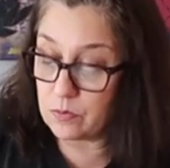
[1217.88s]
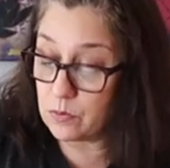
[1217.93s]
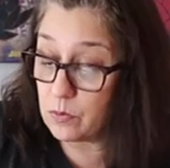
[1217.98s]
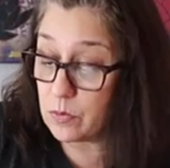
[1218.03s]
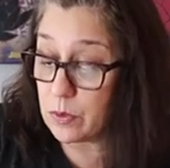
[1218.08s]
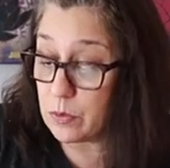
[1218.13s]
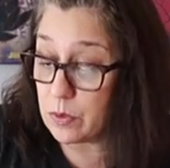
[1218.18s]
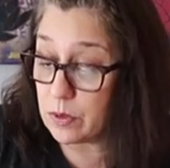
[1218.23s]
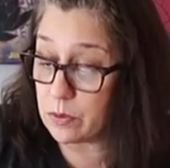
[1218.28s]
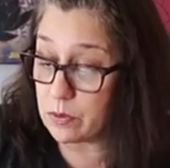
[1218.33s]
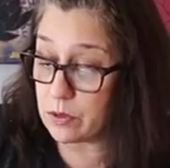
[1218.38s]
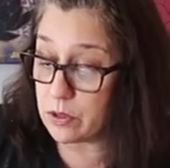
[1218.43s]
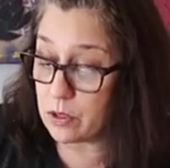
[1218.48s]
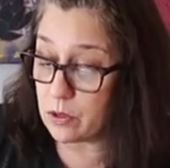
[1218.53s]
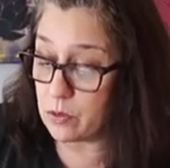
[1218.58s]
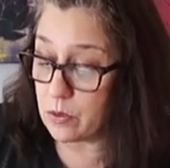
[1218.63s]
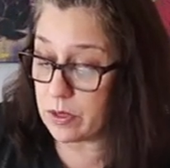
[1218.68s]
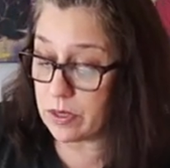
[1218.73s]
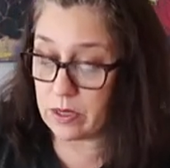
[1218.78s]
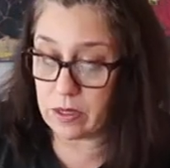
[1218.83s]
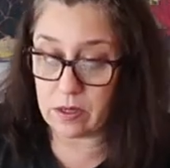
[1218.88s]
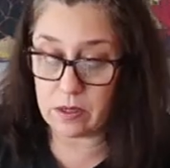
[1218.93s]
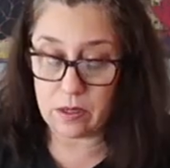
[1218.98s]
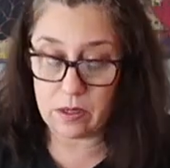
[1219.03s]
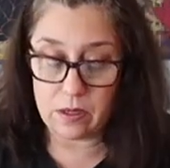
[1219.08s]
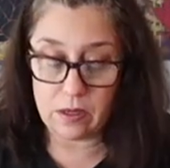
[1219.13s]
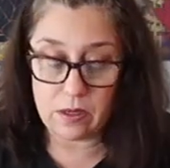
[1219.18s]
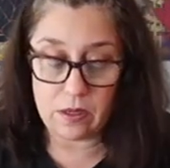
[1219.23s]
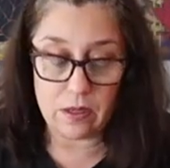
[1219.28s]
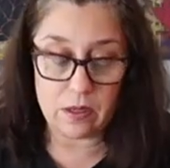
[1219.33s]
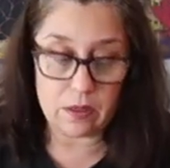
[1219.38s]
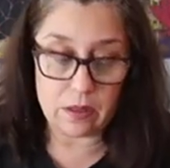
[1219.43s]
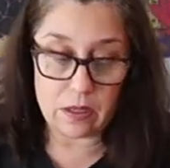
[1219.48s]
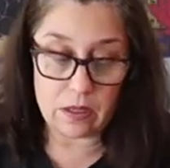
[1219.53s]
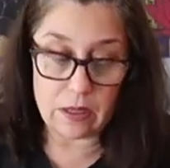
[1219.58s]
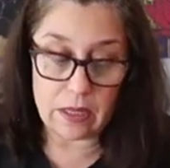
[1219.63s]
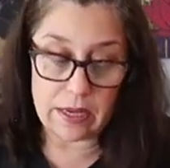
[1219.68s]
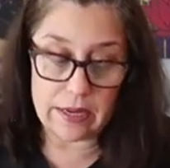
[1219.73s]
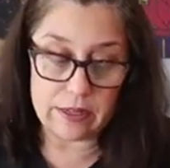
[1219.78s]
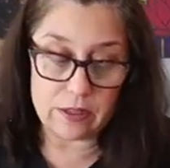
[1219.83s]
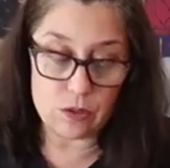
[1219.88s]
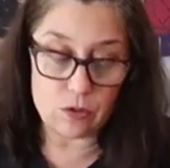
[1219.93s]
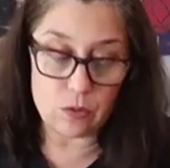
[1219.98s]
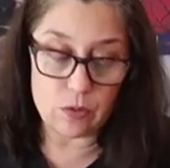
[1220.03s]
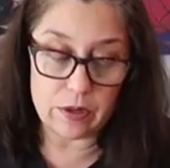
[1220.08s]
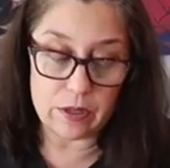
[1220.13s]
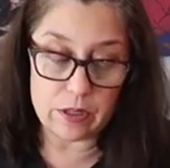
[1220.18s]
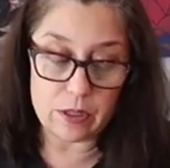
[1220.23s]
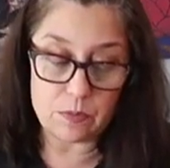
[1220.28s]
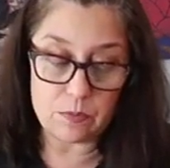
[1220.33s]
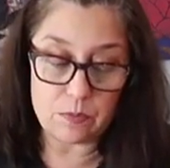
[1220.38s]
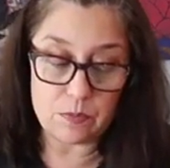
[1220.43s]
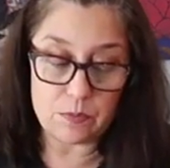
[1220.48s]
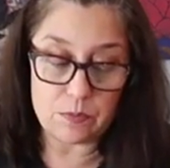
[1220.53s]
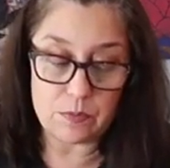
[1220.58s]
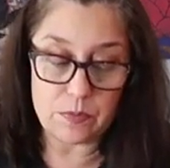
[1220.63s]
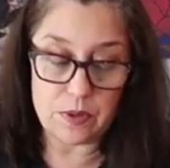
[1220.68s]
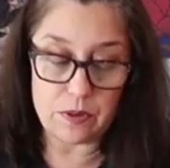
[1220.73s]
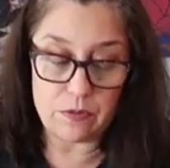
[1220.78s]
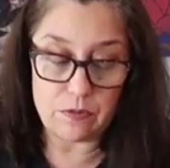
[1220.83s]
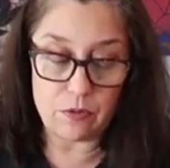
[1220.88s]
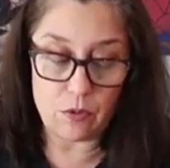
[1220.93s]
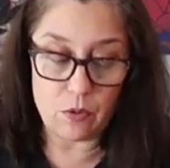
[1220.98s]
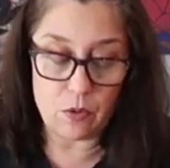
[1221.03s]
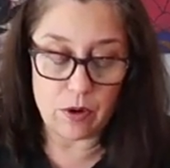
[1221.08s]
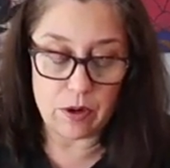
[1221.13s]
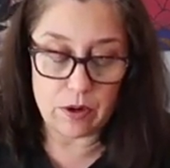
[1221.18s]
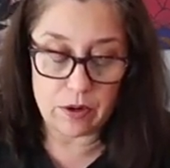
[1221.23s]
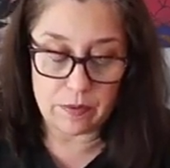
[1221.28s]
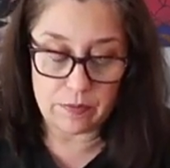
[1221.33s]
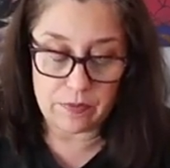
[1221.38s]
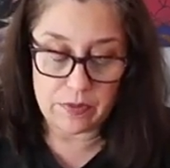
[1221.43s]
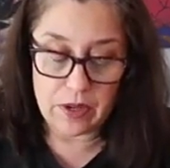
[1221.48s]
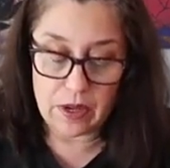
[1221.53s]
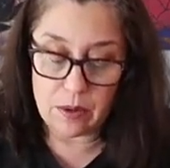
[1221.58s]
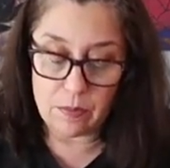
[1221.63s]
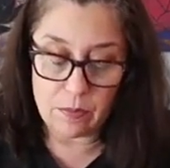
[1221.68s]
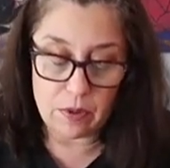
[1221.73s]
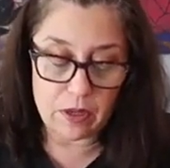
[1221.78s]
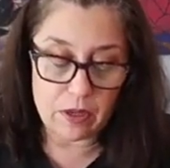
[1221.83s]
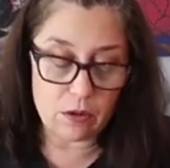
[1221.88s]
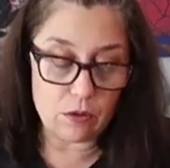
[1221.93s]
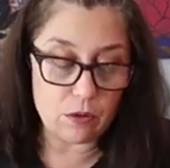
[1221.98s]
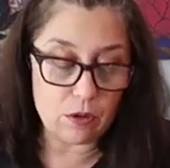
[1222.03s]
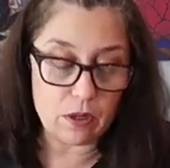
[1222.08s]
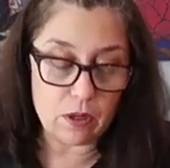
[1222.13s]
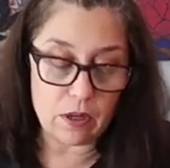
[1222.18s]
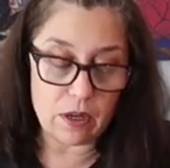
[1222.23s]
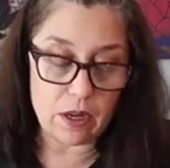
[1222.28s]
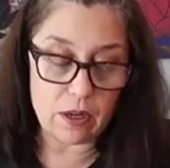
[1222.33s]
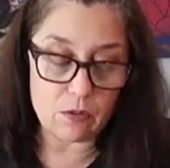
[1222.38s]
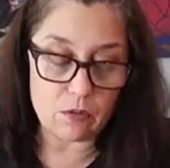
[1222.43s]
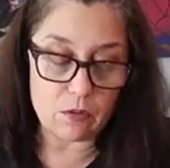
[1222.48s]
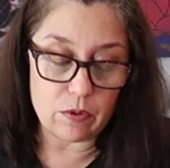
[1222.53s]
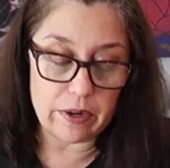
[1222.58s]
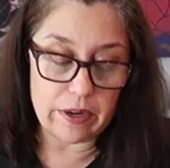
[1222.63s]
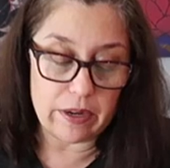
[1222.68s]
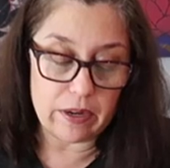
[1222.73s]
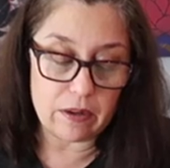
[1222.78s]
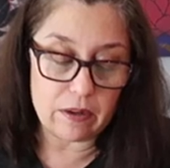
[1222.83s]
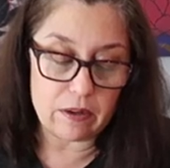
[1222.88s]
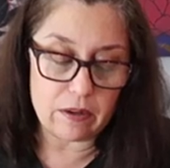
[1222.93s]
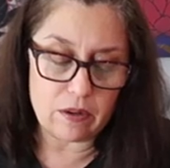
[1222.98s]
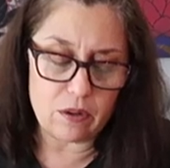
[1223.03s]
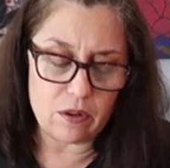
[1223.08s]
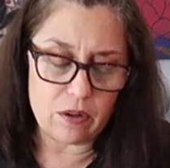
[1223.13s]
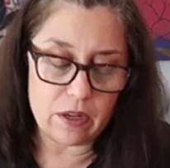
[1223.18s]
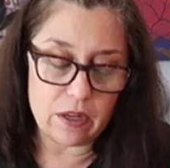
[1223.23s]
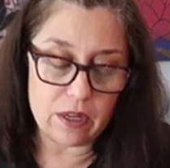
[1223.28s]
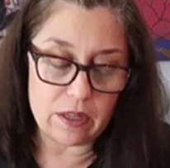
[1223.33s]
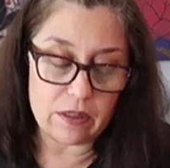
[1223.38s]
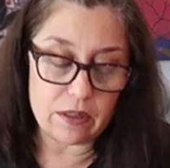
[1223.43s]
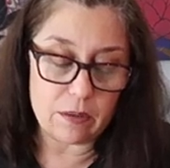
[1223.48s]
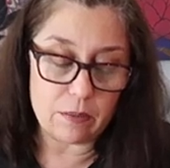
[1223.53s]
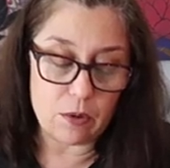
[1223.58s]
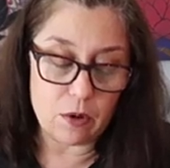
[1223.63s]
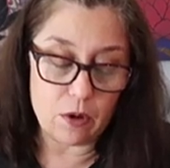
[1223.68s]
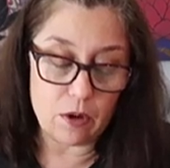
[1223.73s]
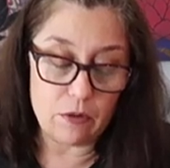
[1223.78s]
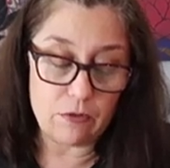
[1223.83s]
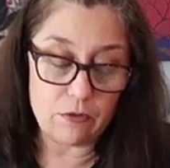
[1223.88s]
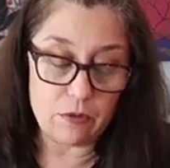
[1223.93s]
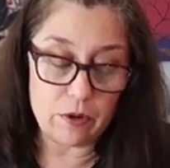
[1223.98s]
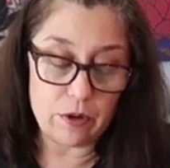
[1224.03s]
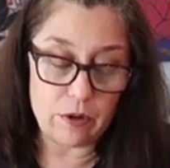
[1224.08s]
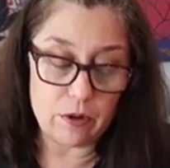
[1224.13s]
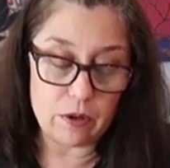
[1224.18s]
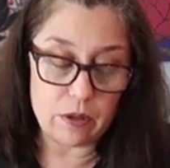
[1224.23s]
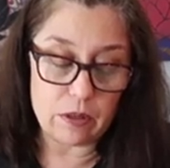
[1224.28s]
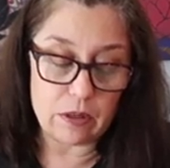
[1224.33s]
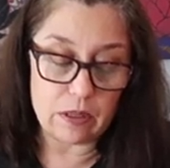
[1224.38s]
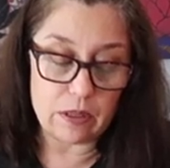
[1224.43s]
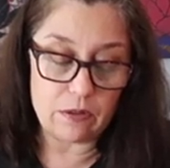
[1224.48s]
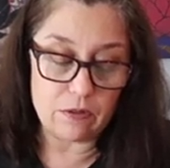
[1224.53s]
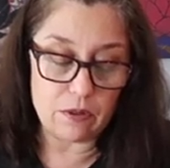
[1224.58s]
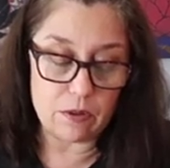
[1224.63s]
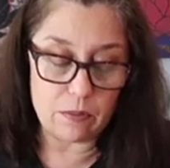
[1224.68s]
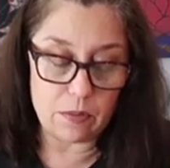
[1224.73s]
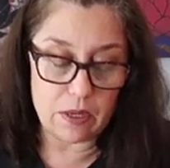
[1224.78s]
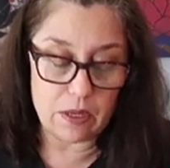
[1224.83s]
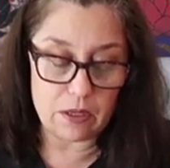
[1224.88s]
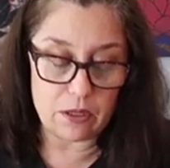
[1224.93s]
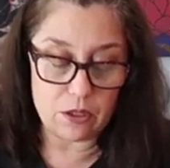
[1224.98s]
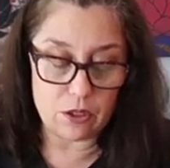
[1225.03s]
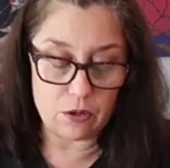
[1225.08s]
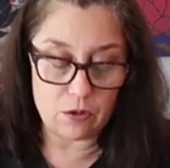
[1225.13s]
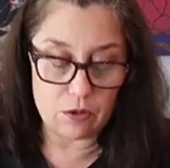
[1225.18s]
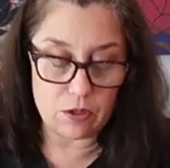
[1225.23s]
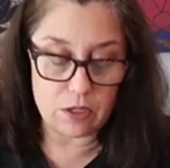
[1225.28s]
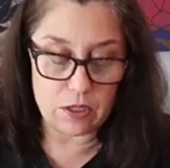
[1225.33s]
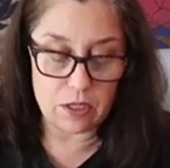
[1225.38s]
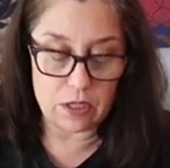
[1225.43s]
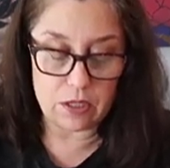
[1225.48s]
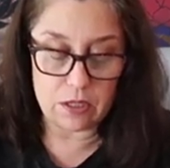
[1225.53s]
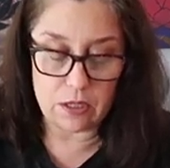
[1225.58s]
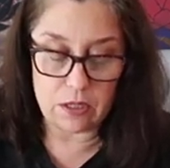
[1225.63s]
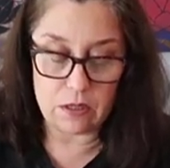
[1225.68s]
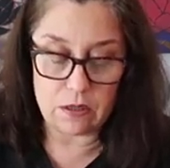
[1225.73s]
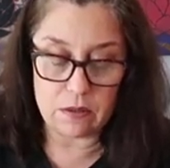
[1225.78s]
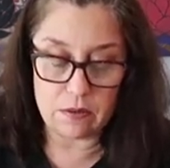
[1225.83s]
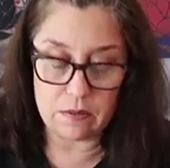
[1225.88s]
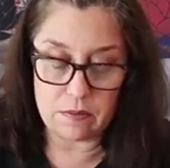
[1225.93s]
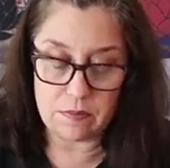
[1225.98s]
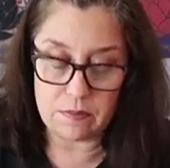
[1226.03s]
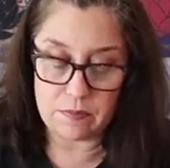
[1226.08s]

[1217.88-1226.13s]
when we were doing the line drawings before. But you can cut them off, or you can leave them in. It's your decision.